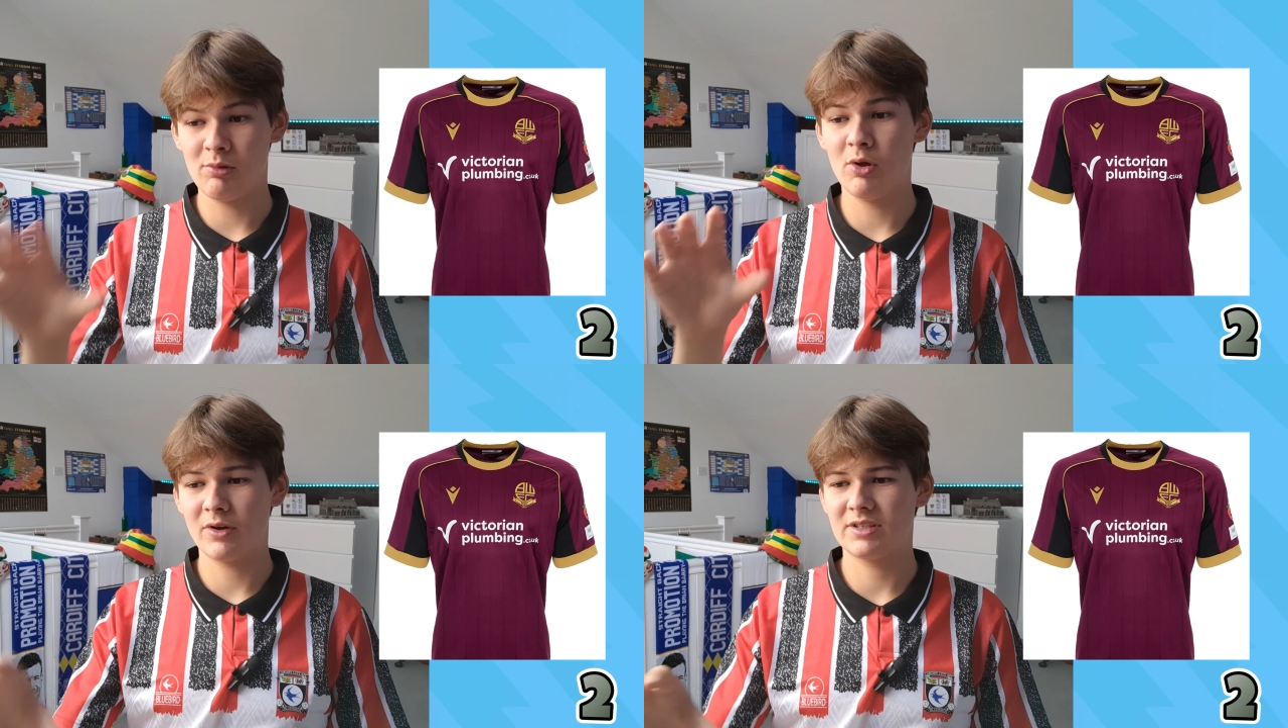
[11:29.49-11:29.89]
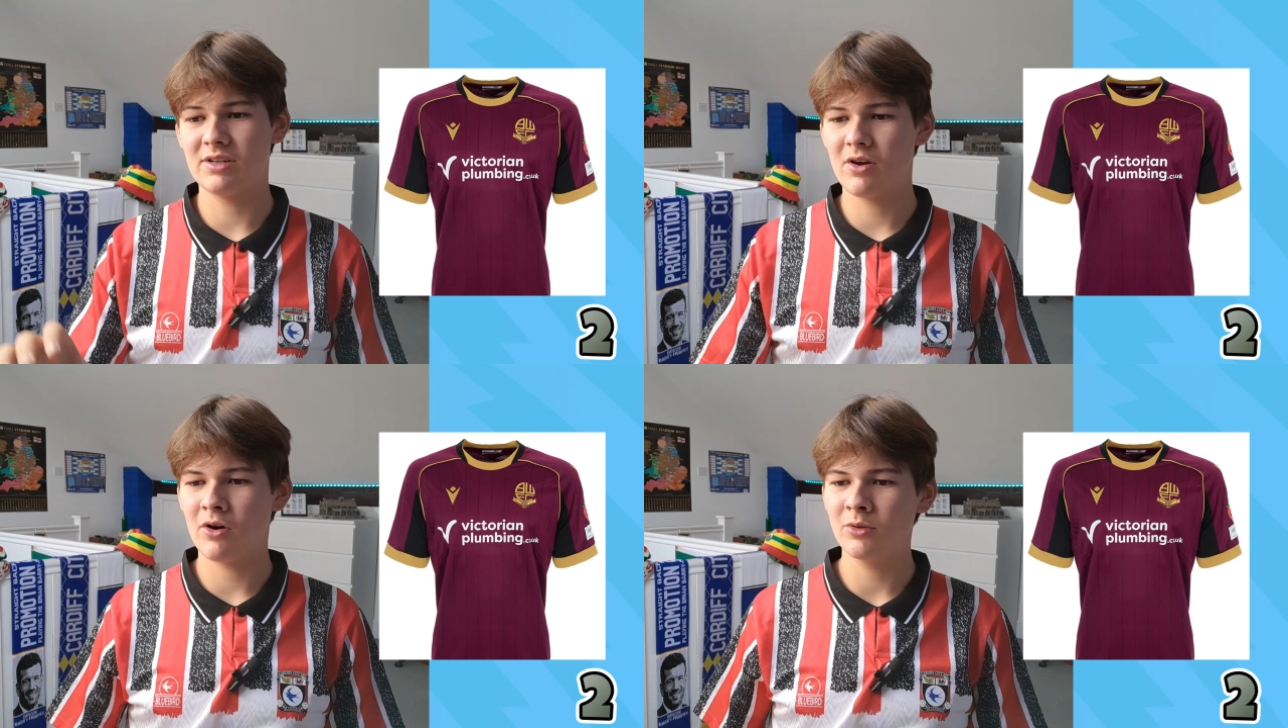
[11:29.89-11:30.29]
looks in
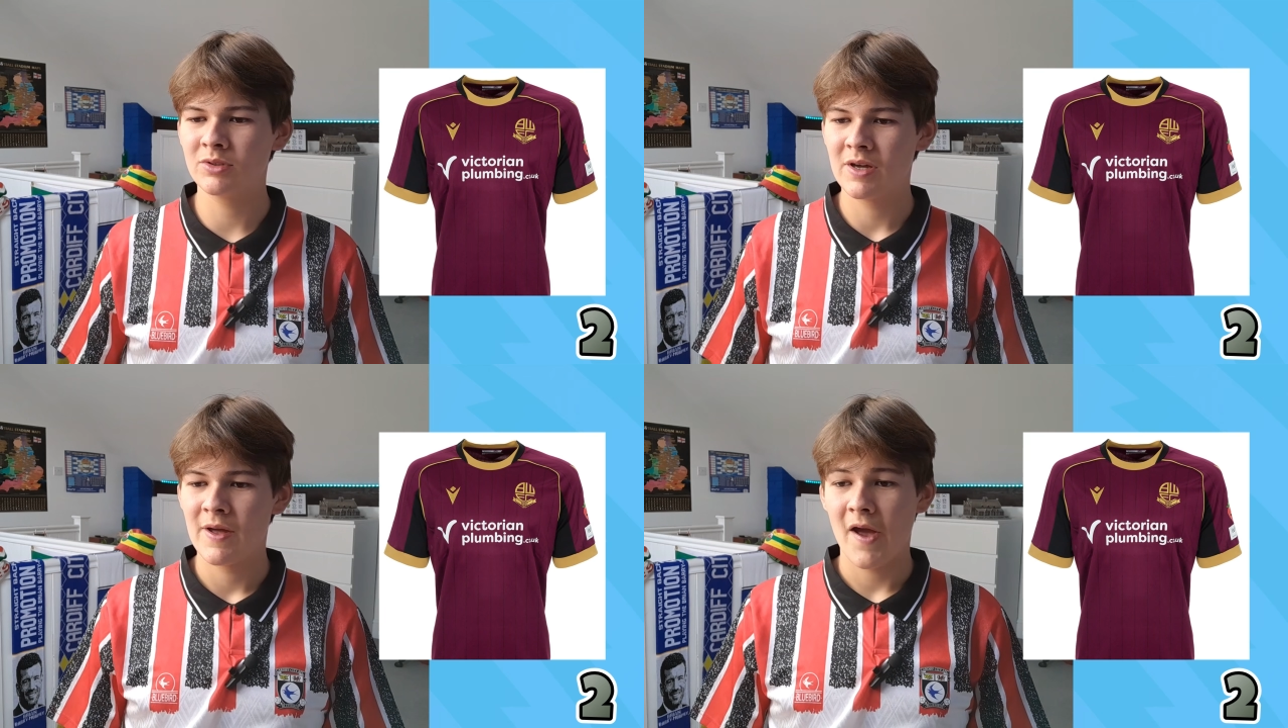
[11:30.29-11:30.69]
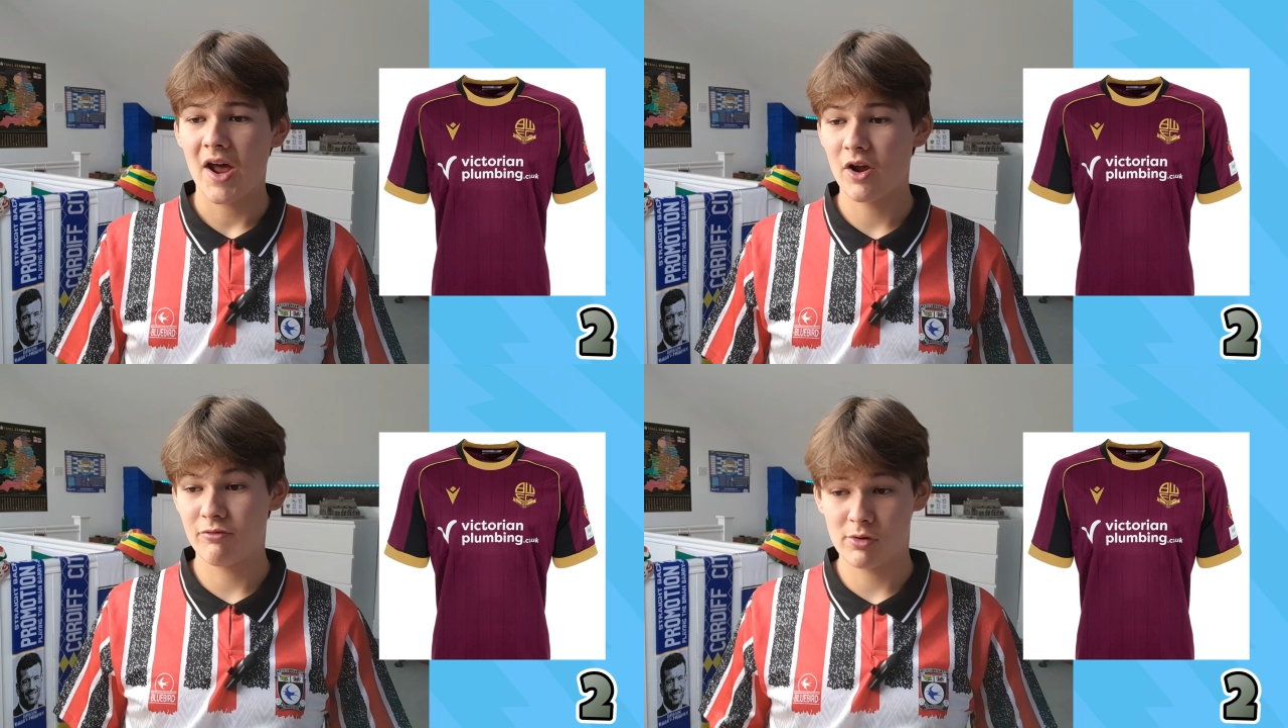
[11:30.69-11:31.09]
gold,
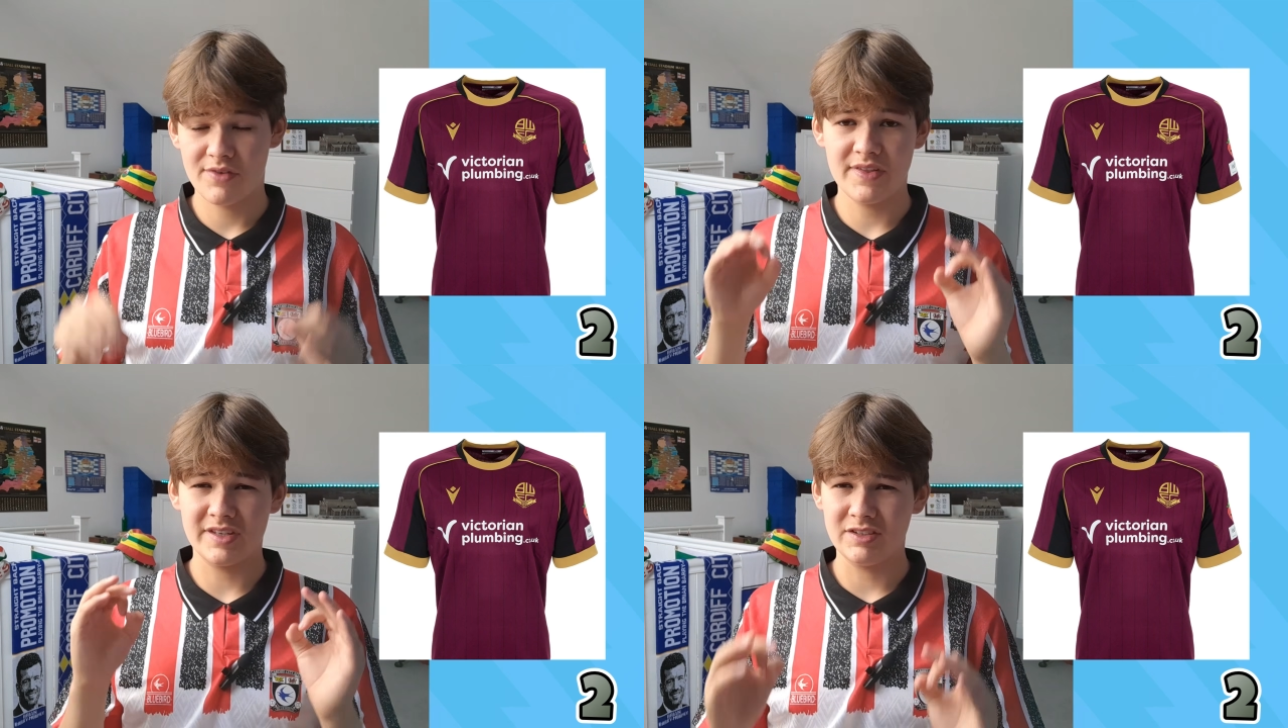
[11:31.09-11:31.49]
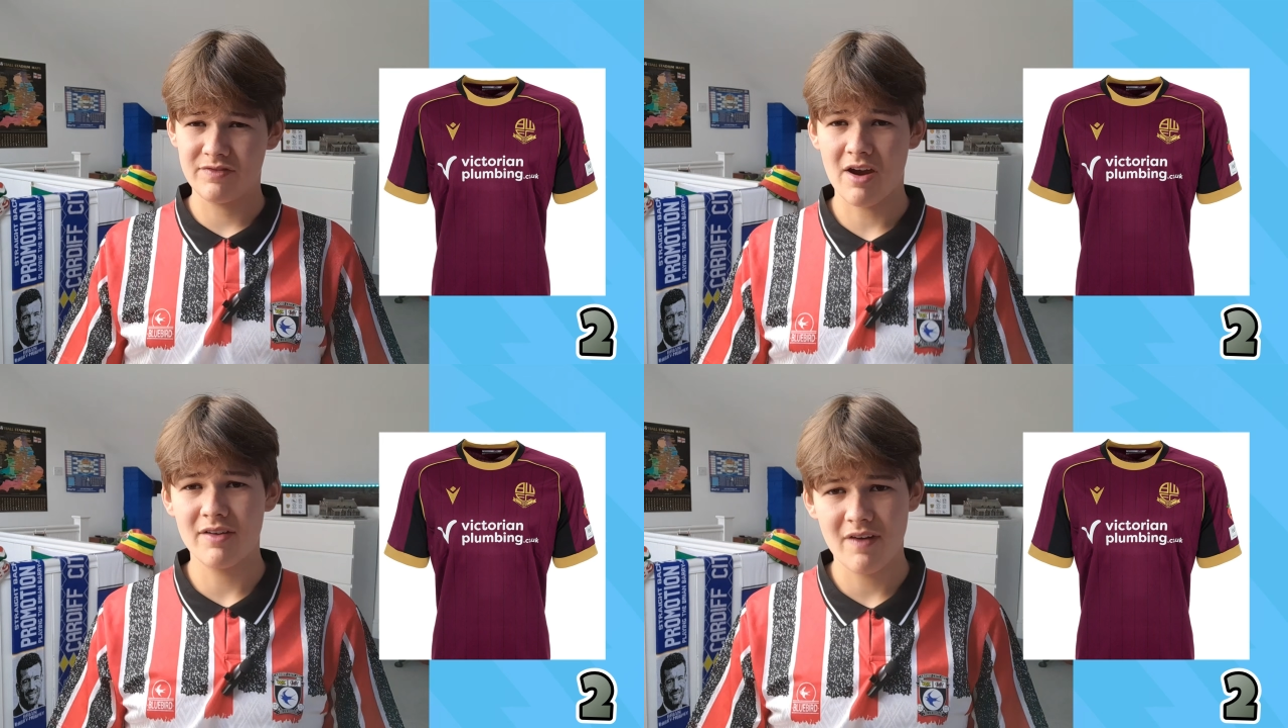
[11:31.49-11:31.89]
and overall I think this is
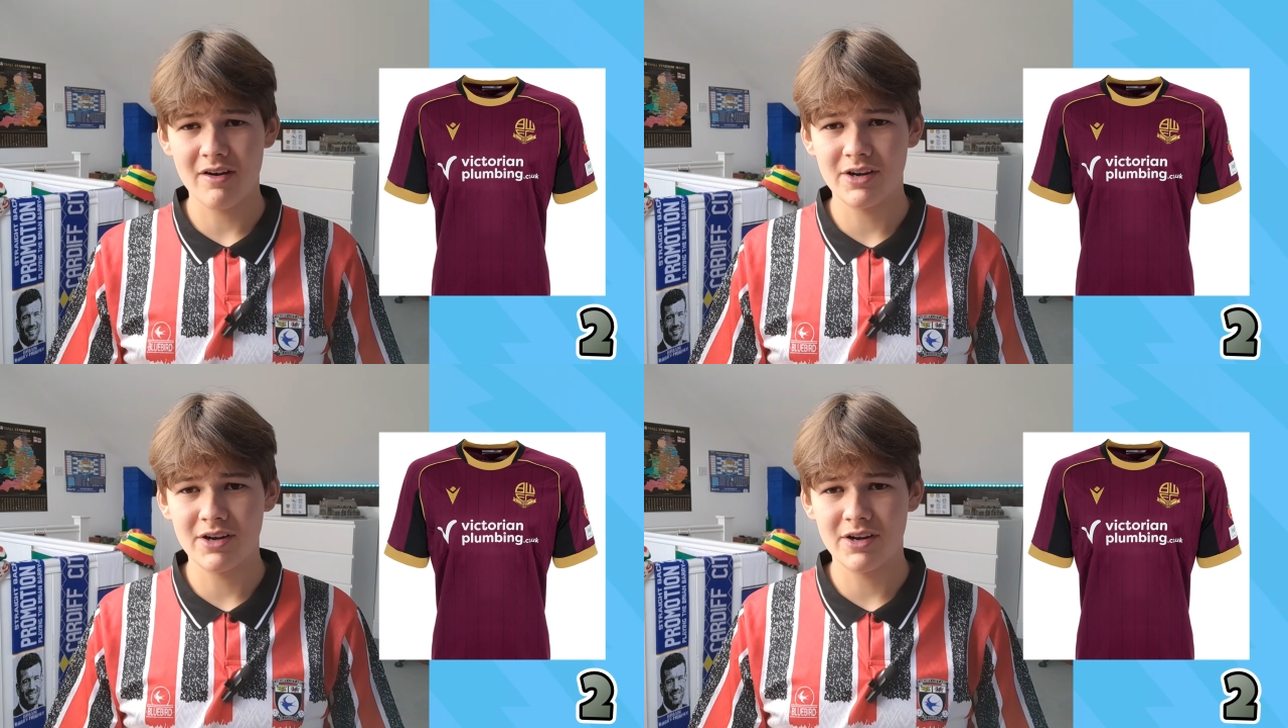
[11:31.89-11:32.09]
very, very